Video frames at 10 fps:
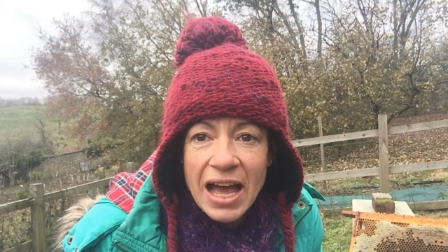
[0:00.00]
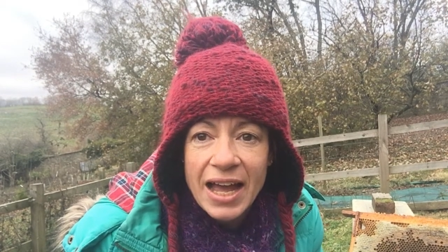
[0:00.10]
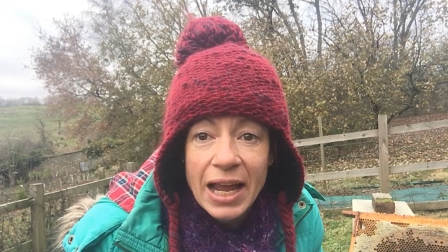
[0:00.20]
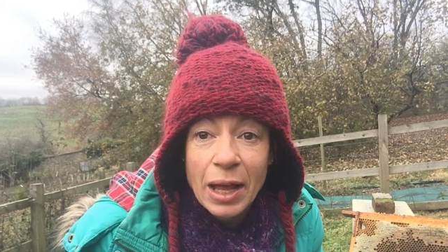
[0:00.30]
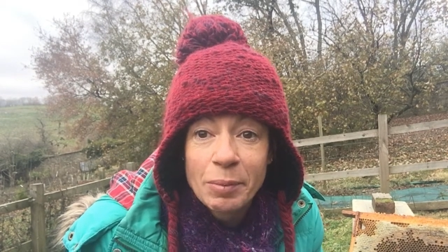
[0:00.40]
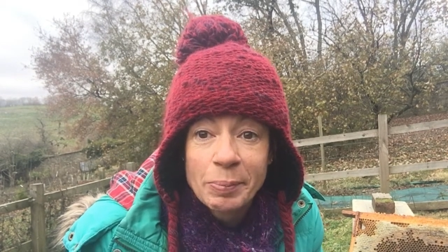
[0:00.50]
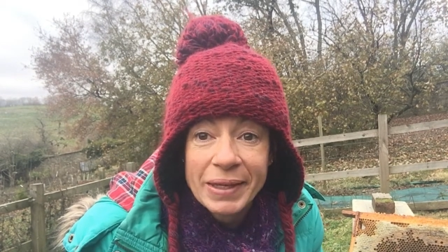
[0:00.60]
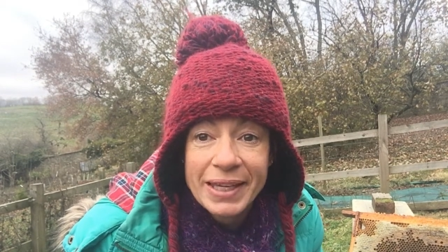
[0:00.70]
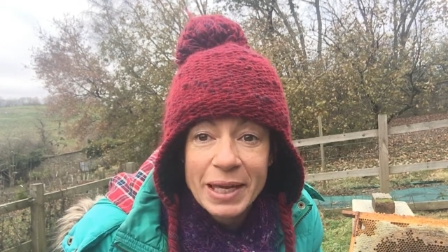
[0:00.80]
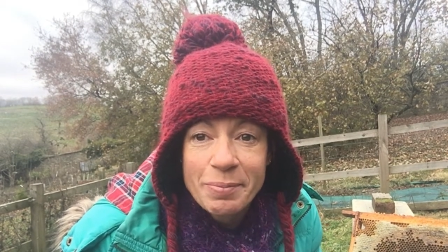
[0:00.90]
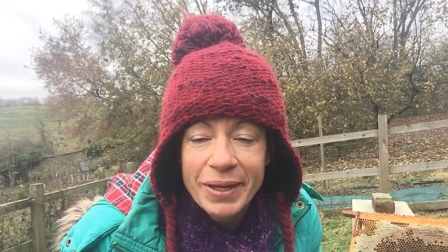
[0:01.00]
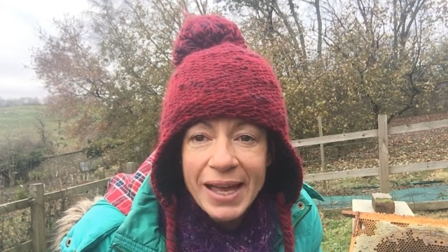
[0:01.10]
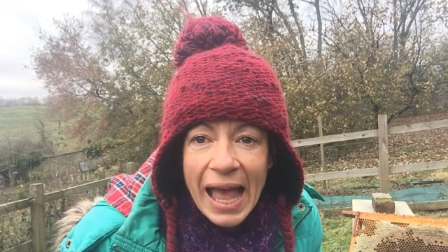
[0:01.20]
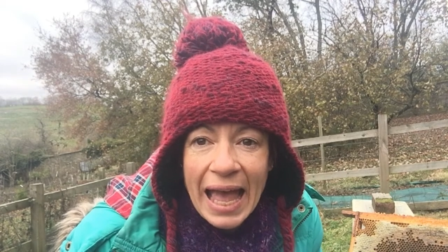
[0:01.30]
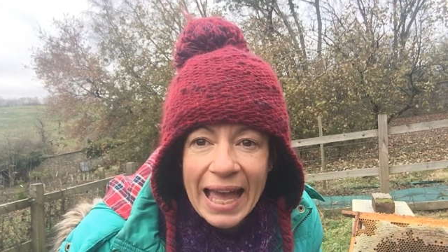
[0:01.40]
I am a
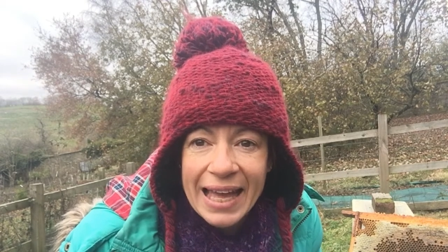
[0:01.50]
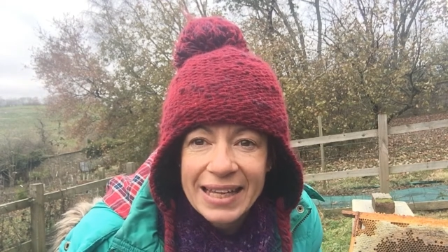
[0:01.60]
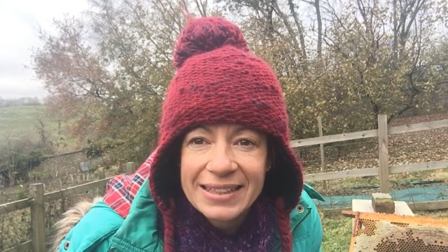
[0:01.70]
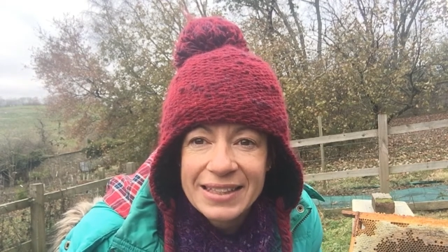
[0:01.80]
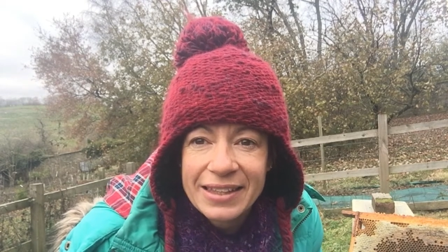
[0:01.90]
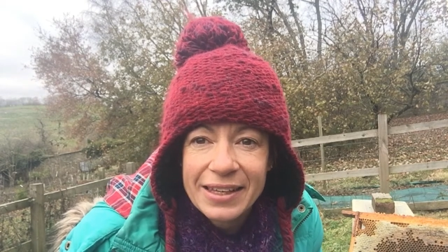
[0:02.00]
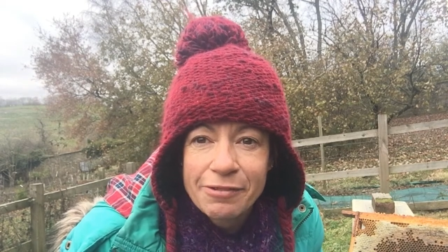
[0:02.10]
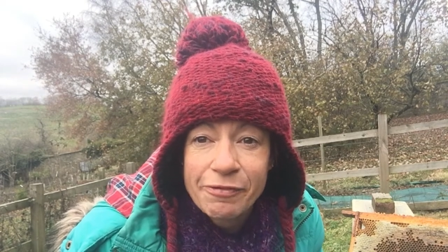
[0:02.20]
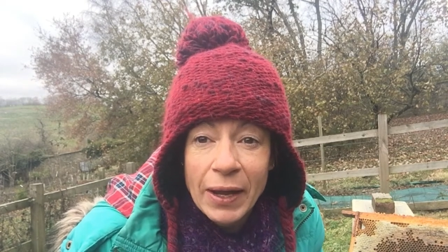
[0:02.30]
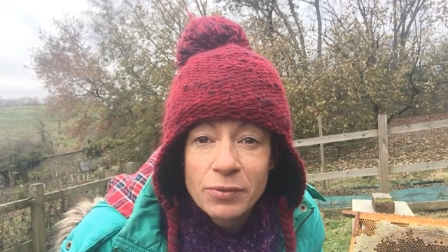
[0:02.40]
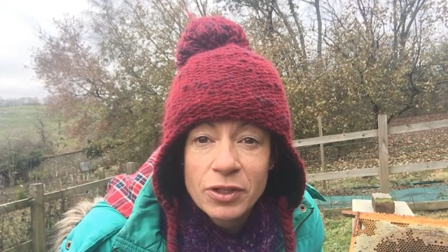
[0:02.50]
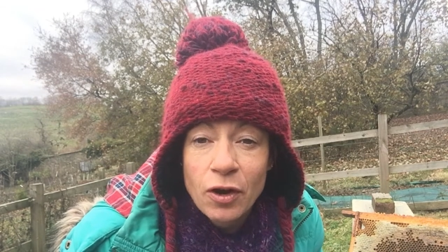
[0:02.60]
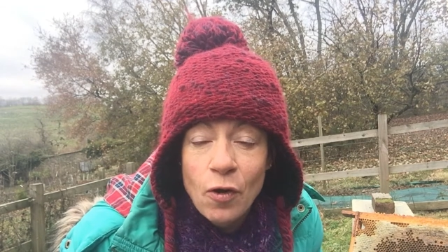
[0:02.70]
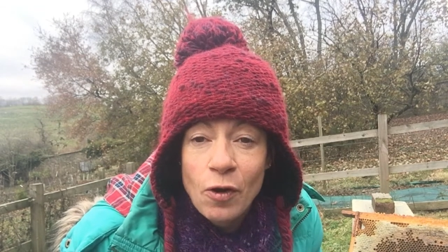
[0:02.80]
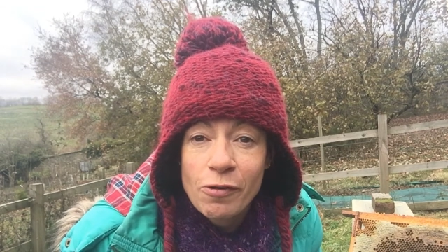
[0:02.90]
beekeeper and the
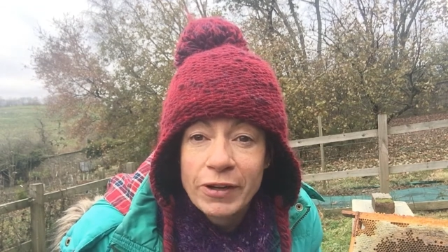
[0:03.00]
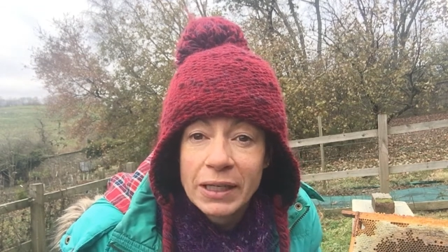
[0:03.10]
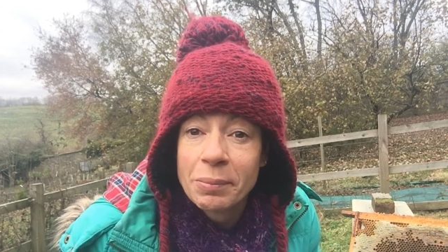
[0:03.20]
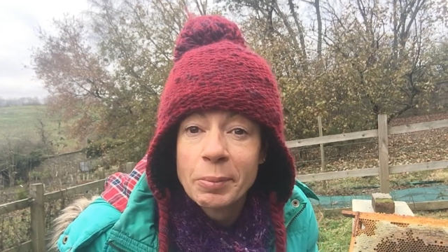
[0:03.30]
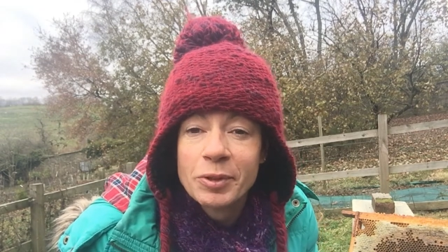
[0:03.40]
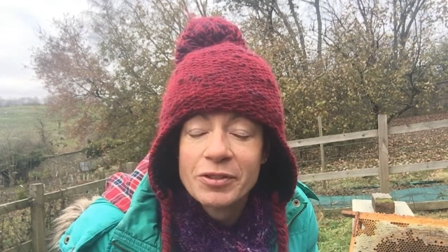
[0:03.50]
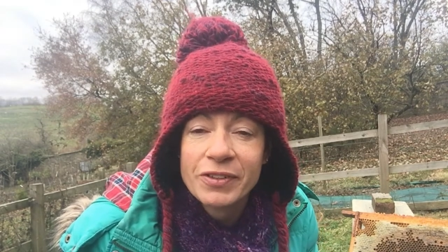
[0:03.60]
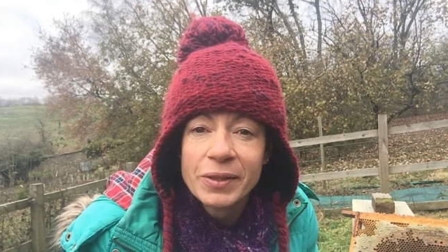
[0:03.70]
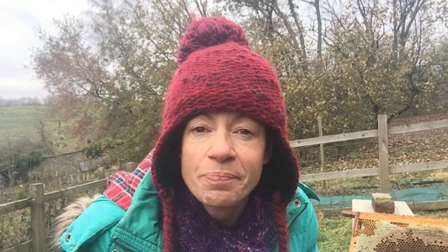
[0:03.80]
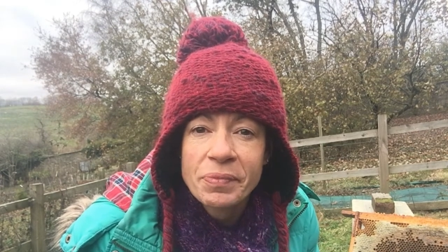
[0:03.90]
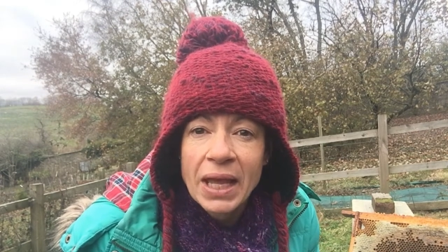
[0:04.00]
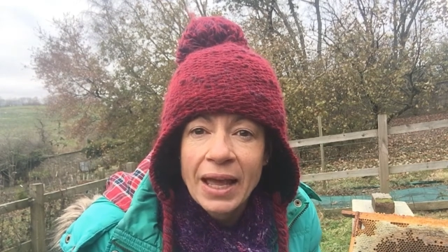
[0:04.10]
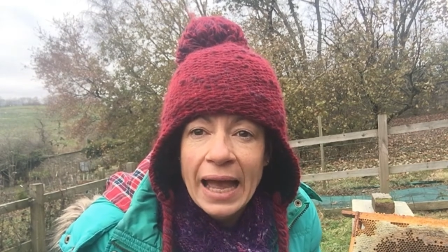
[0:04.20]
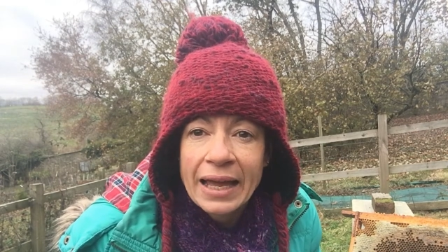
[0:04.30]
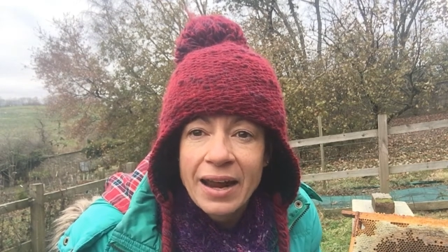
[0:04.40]
founder of Honey Be Beautiful,
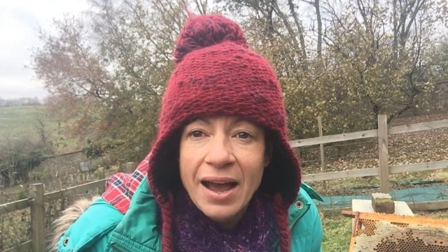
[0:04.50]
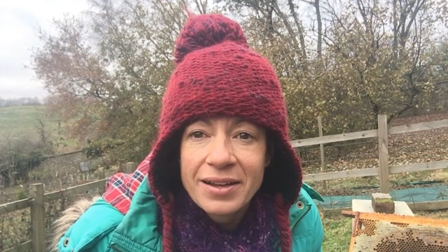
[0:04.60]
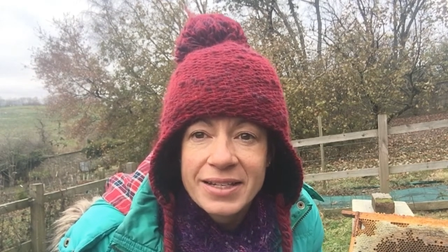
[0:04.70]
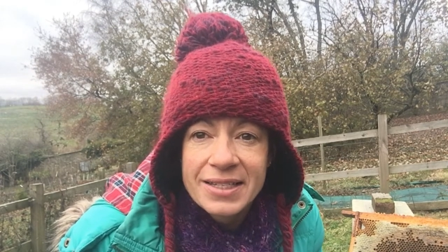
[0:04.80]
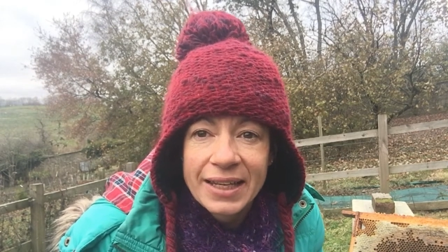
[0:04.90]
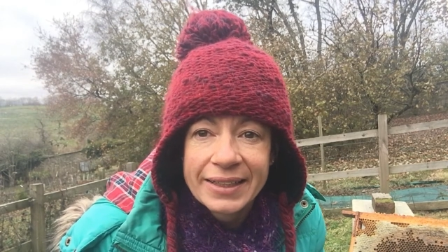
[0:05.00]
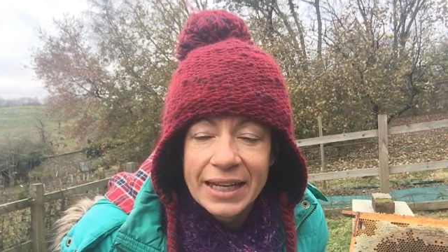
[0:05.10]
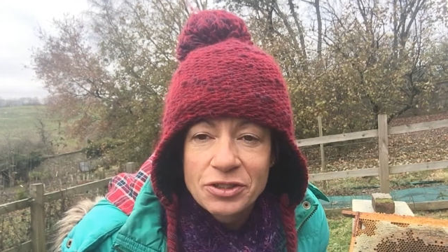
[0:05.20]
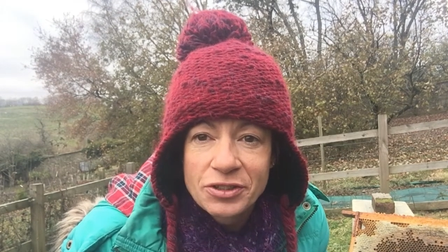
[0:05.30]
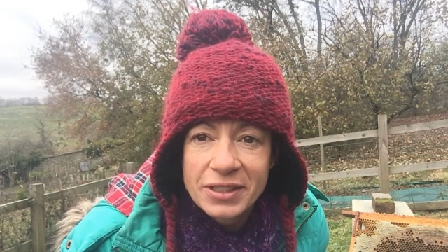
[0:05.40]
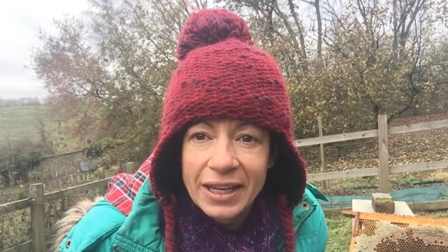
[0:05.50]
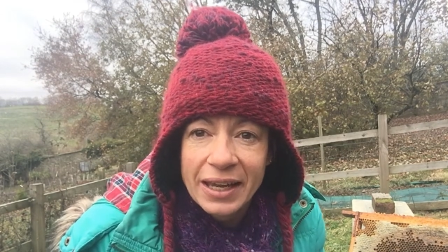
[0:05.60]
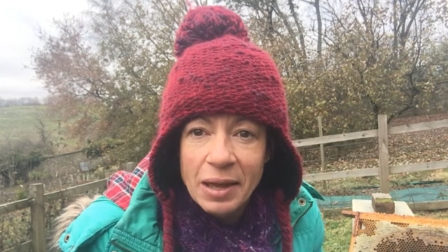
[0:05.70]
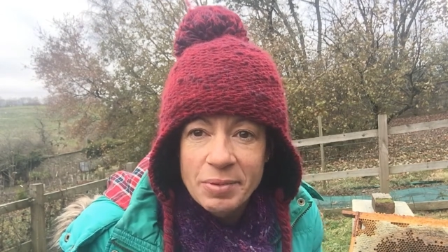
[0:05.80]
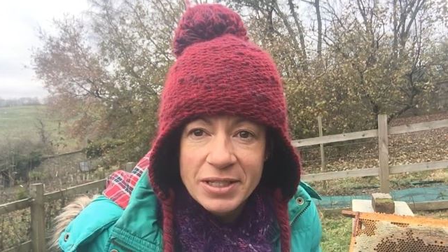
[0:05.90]
an artisan natural
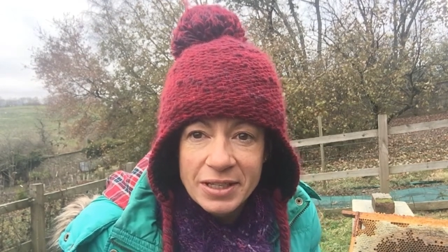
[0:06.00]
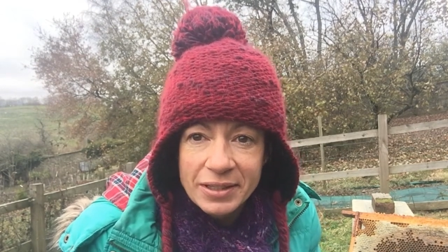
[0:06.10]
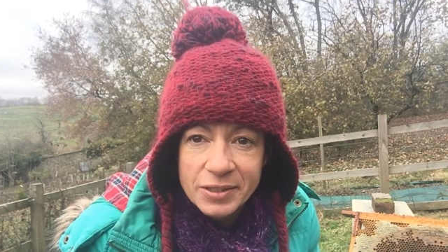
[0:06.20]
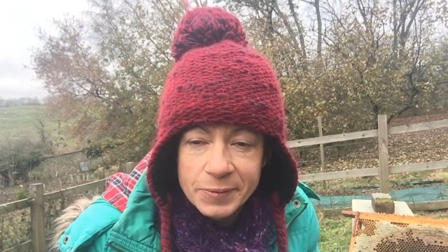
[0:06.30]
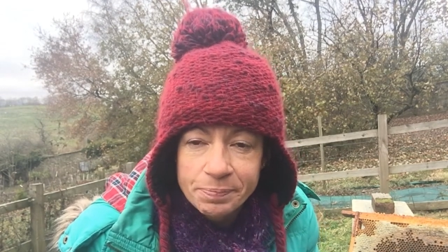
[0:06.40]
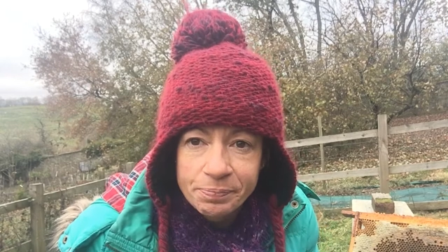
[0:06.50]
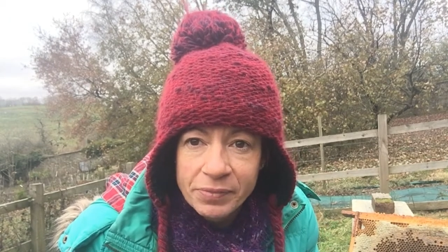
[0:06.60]
skincare business.